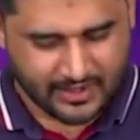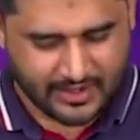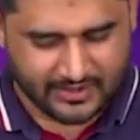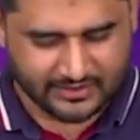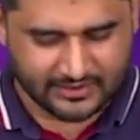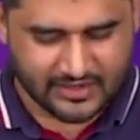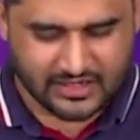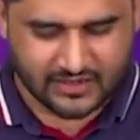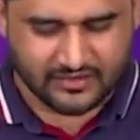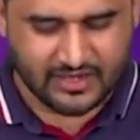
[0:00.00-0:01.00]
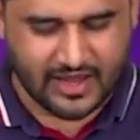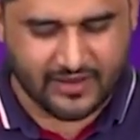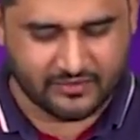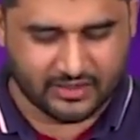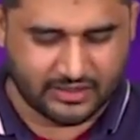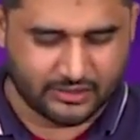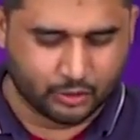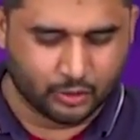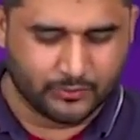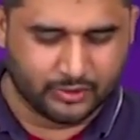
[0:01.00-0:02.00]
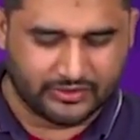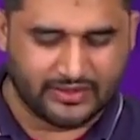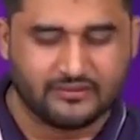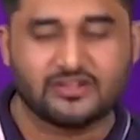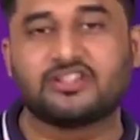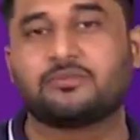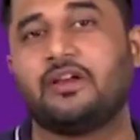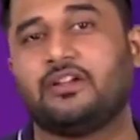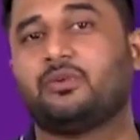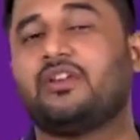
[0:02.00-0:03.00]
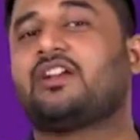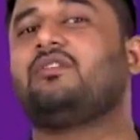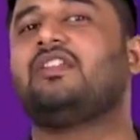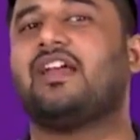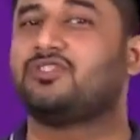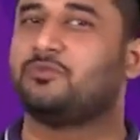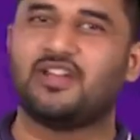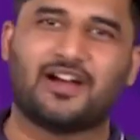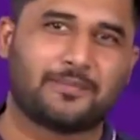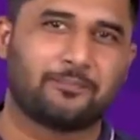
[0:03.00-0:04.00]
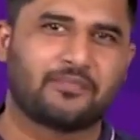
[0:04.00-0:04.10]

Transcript: And in the reaction, we have 2-butene, which is made to react with HBr.